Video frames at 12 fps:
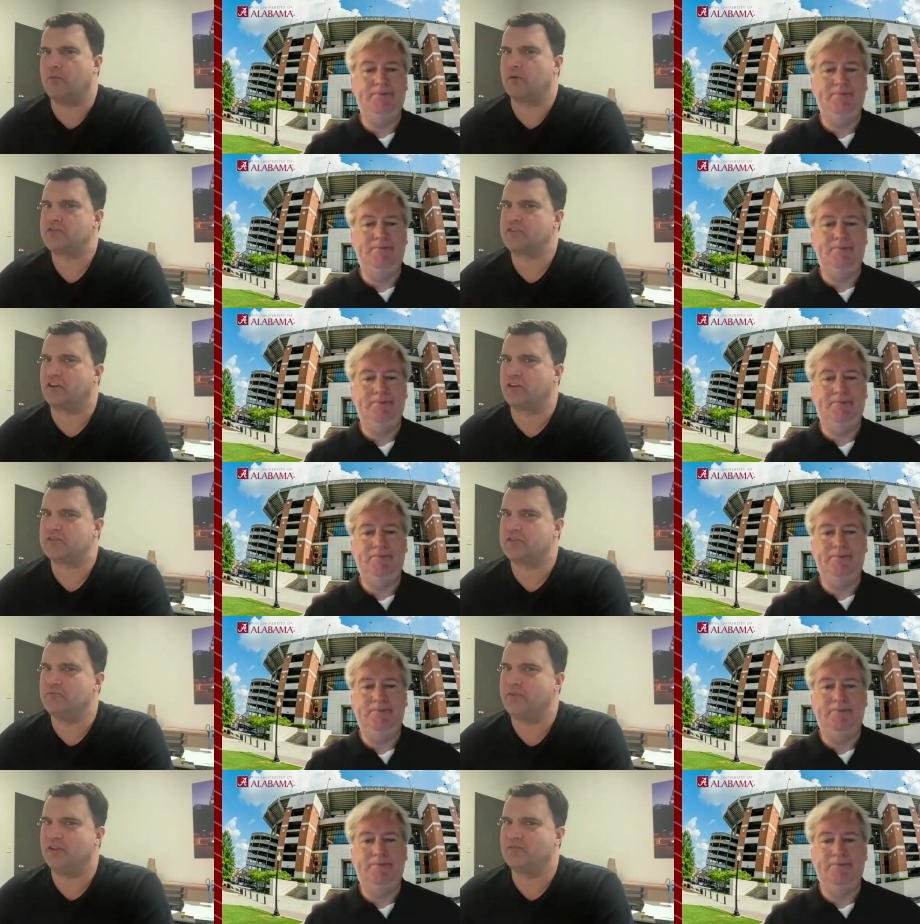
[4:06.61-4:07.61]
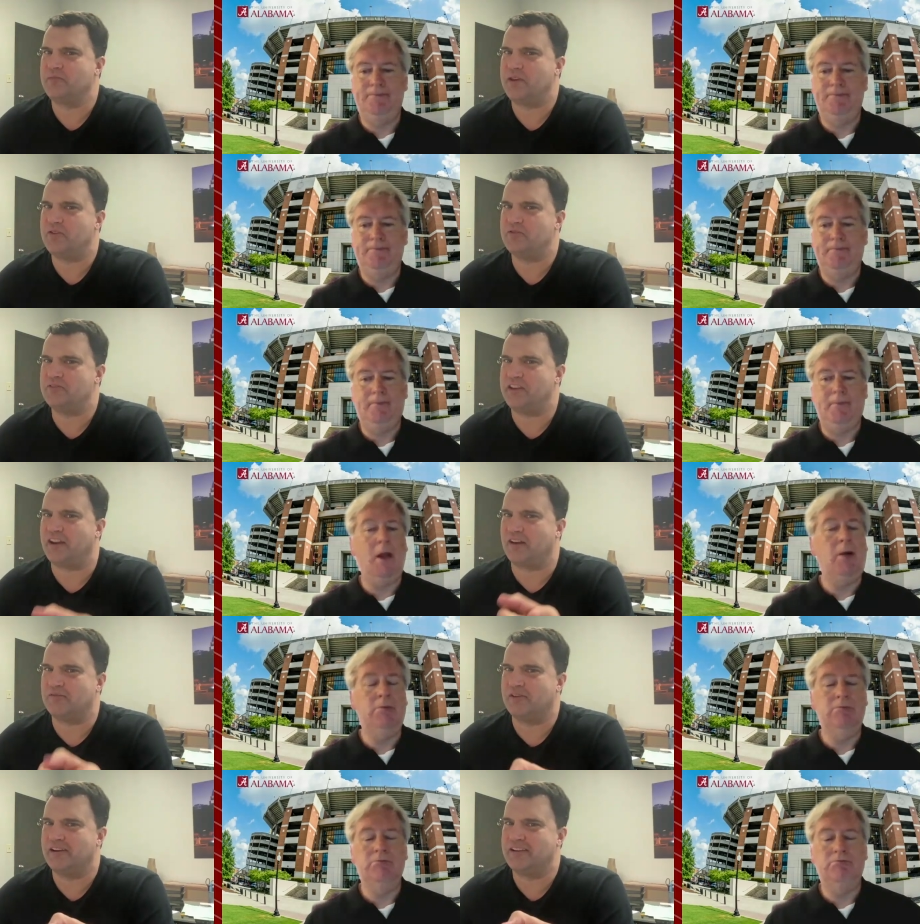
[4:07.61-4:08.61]
Speaker 1: almost thought I was going to be on mute, and I
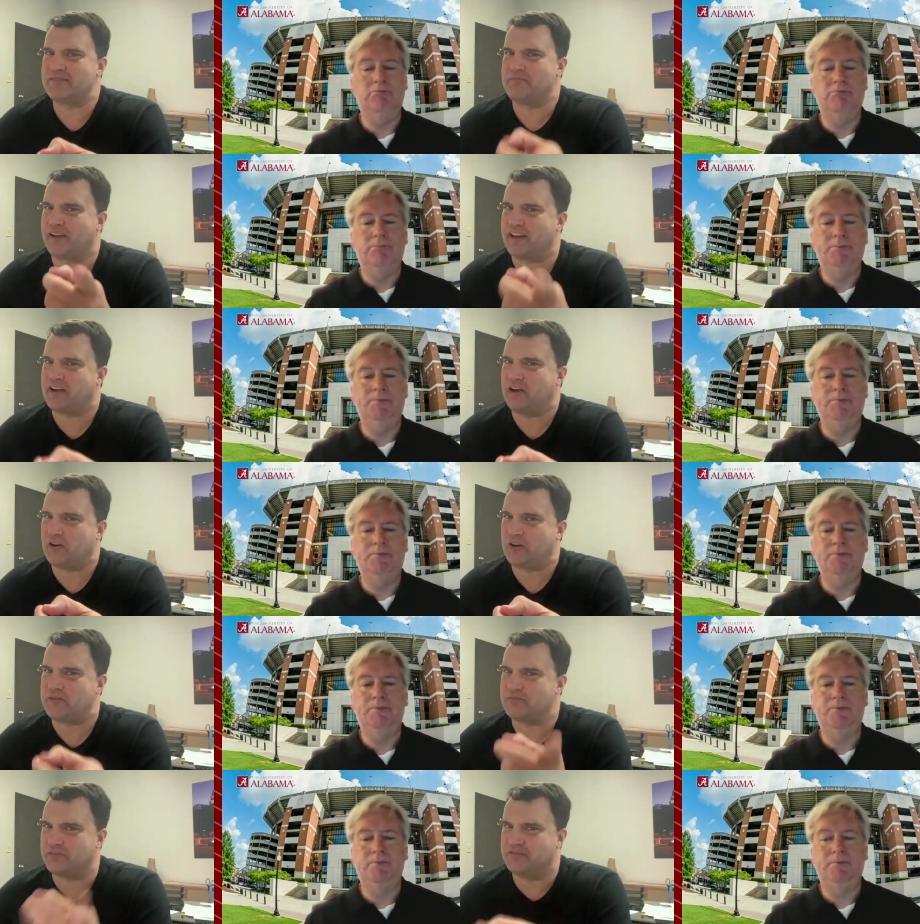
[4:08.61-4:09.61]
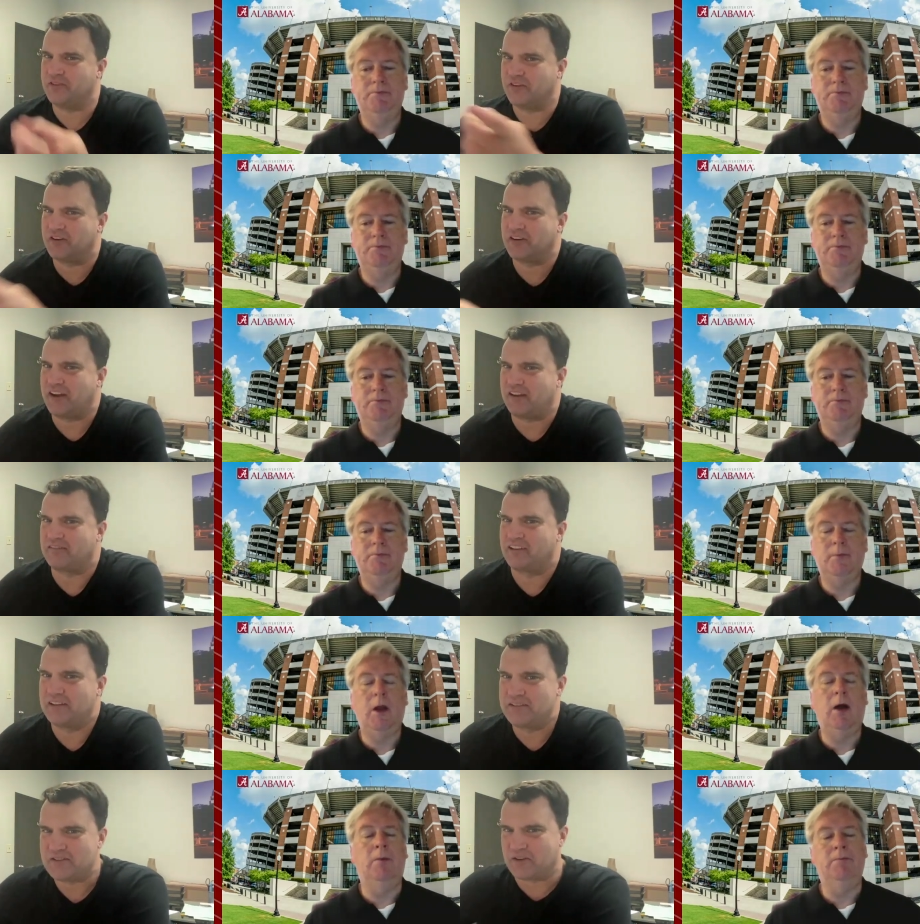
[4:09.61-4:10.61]
was, but I caught it before I
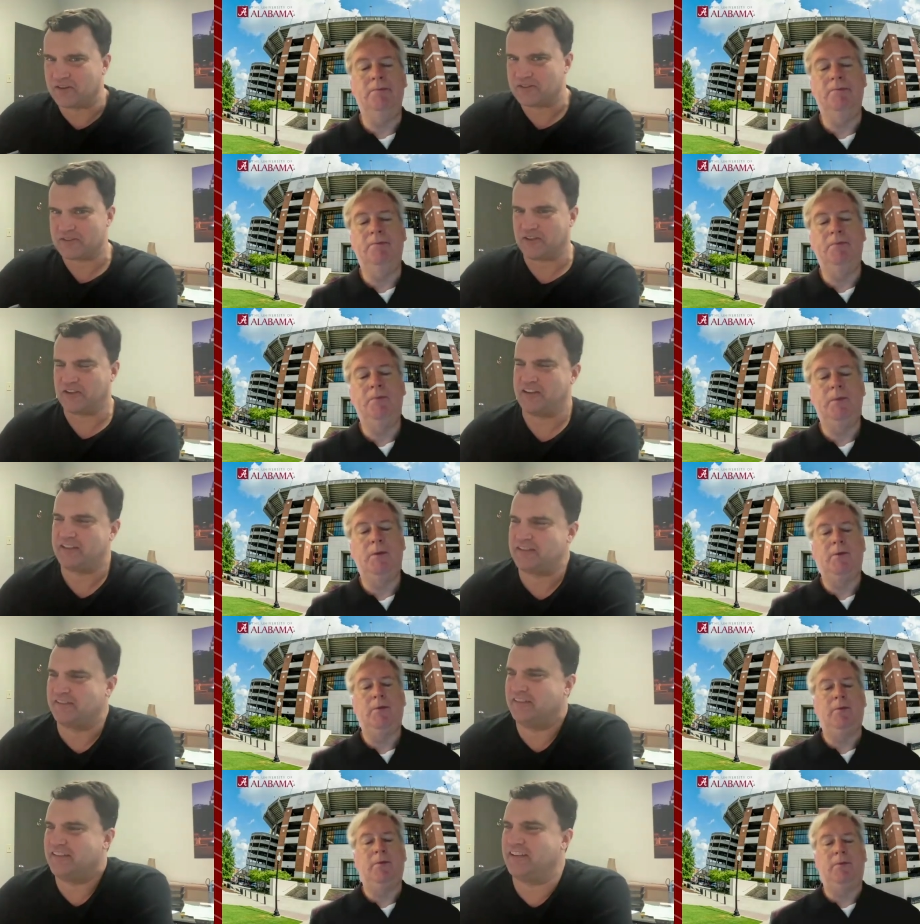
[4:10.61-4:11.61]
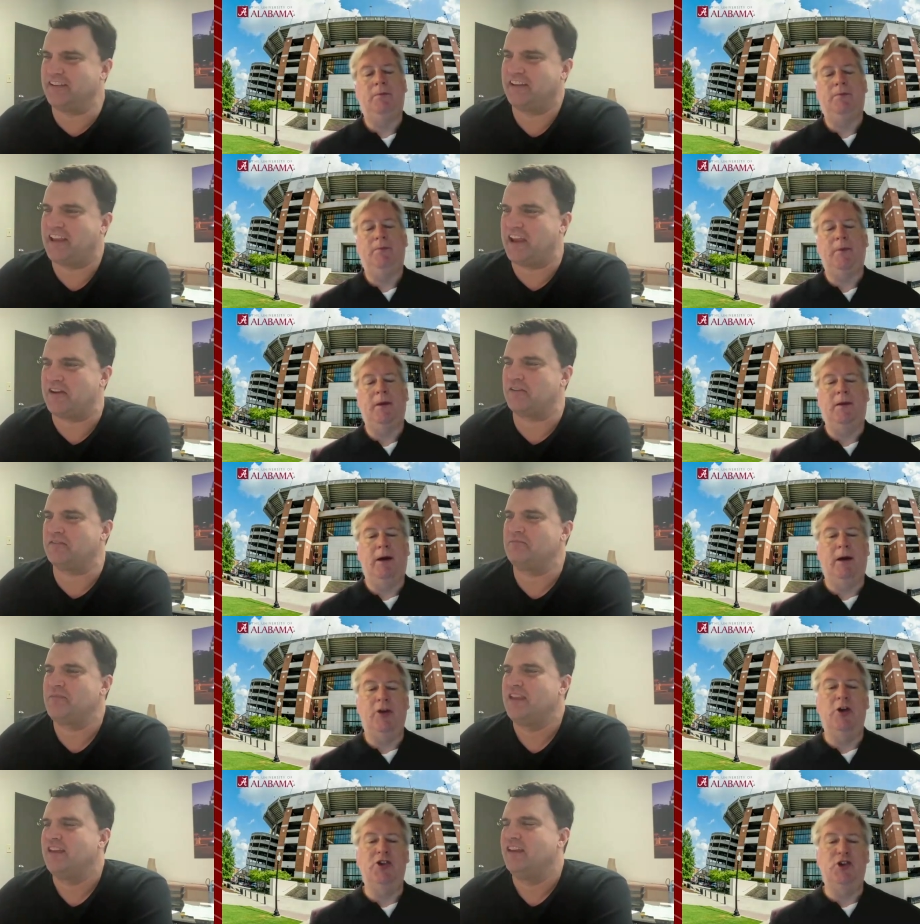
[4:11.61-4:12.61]
really started talking, so it doesn't count.
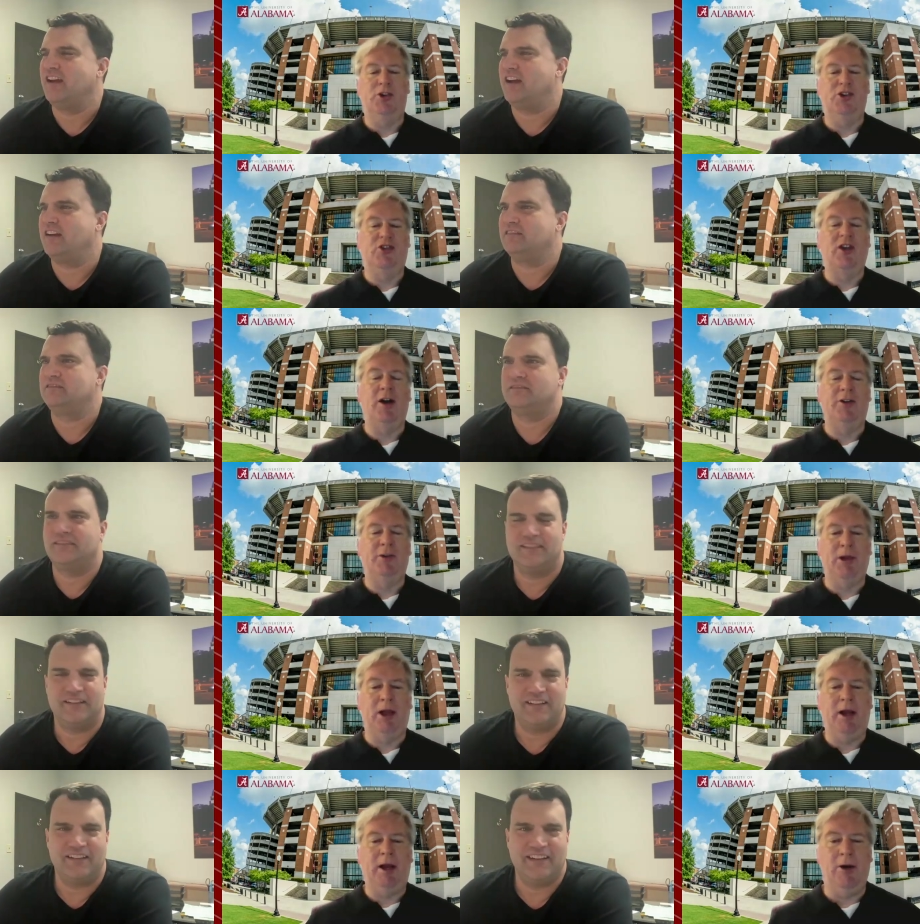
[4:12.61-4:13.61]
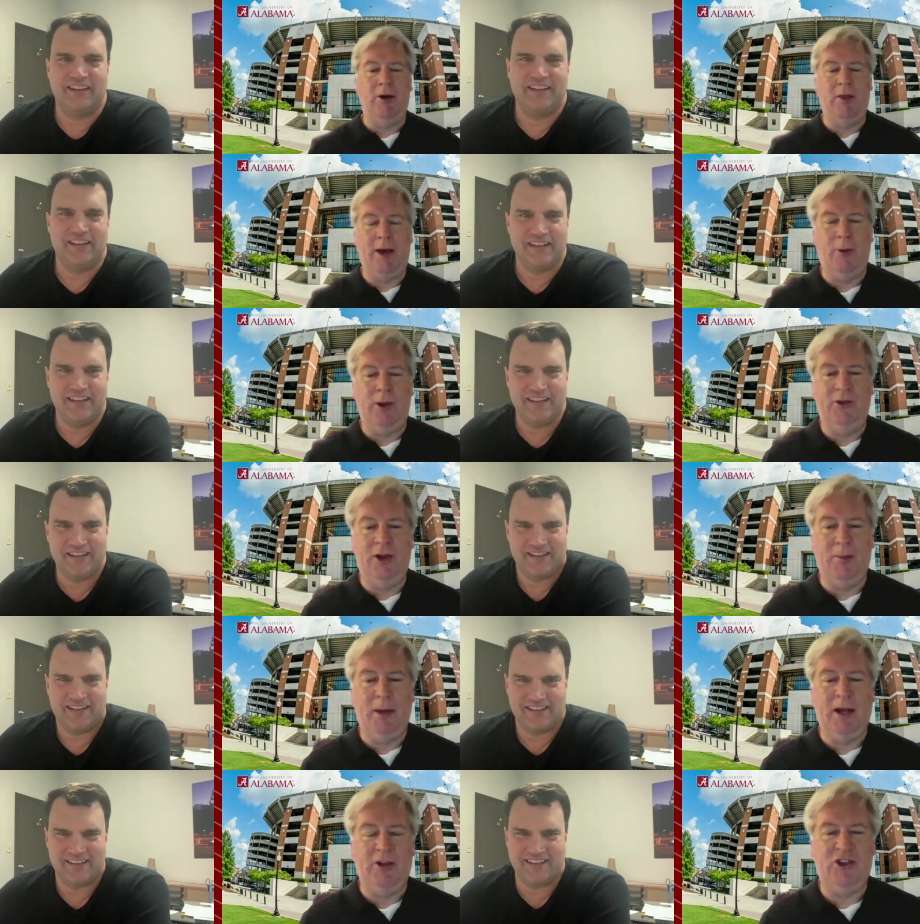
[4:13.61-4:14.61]
Speaker 2: I thought you were just contemplating all that wisdom
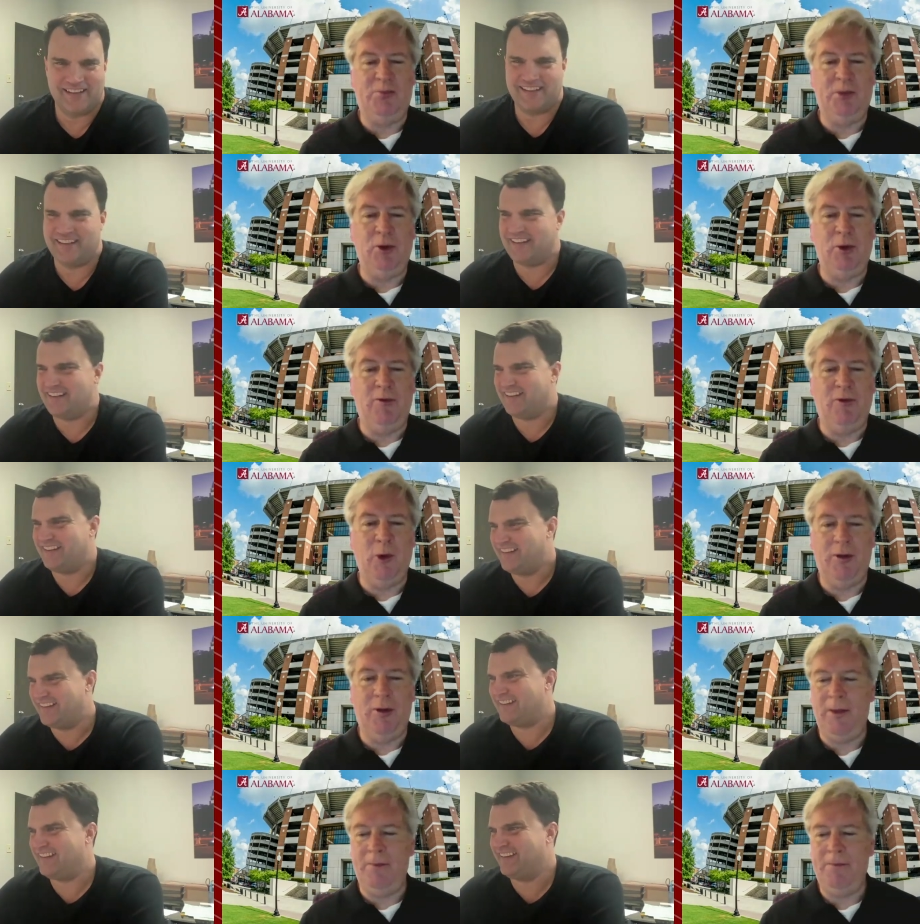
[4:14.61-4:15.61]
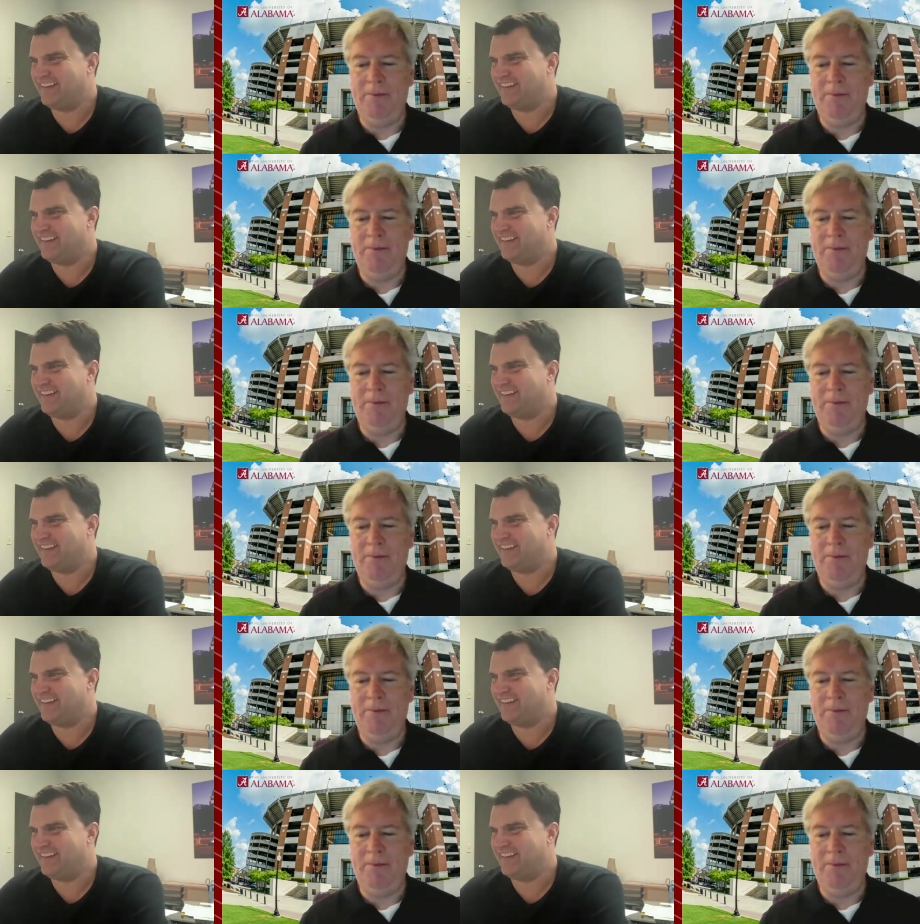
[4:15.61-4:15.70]
I spewed forth.